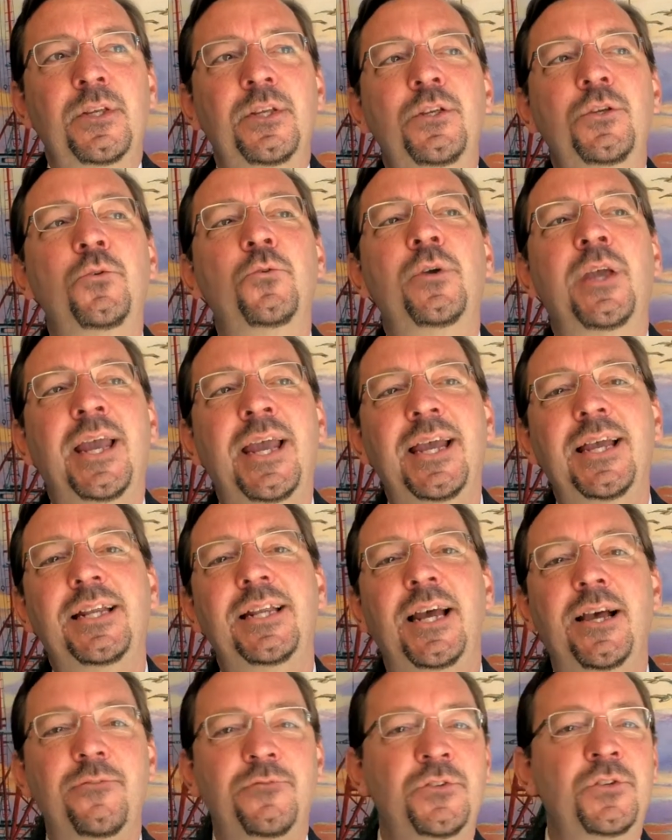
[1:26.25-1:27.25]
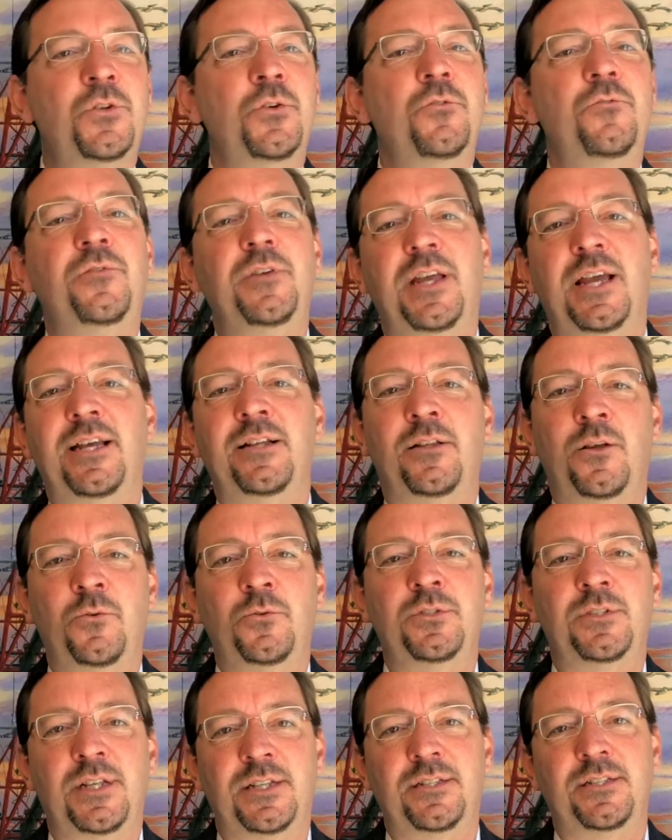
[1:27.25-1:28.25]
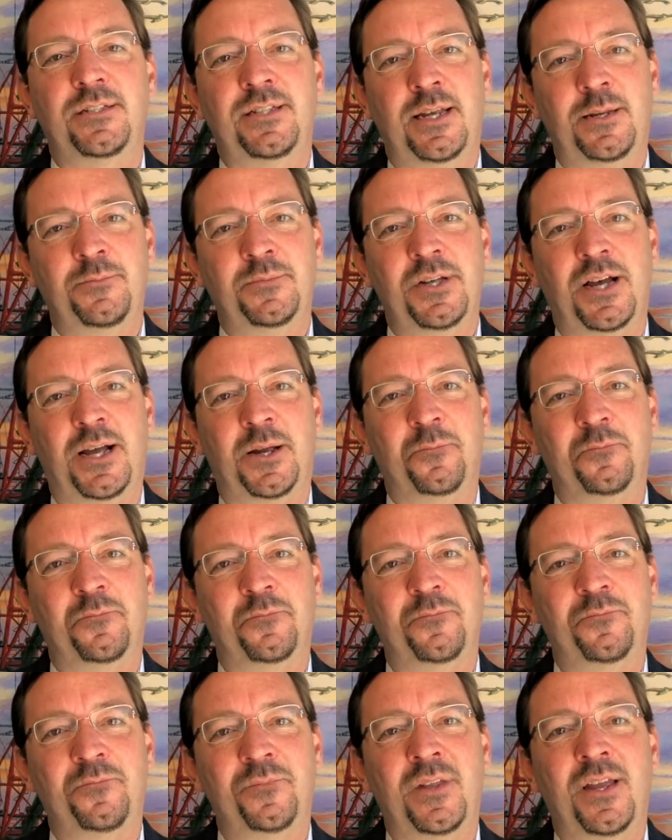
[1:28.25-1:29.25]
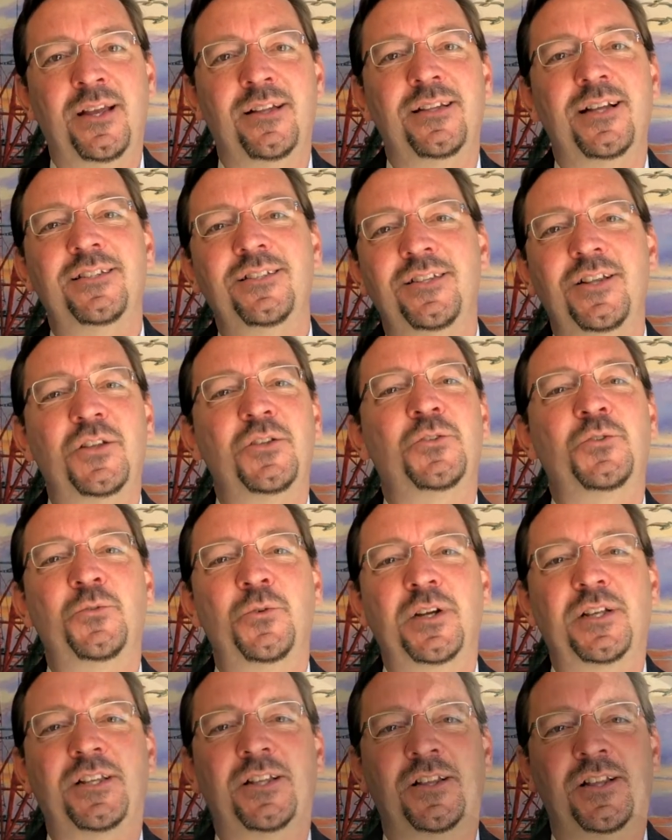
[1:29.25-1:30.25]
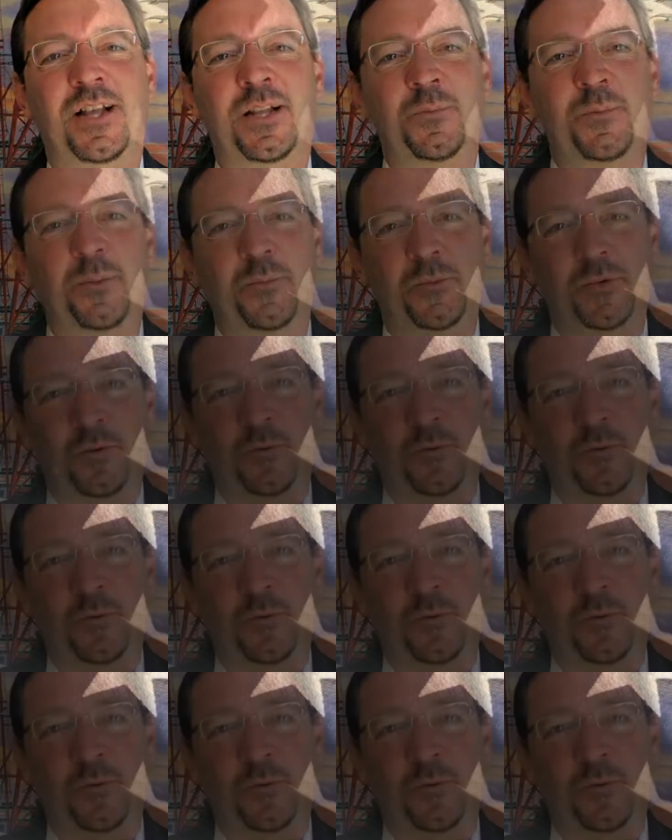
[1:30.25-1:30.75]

You can have two VA loans at the same time. That's another trick that a lot of people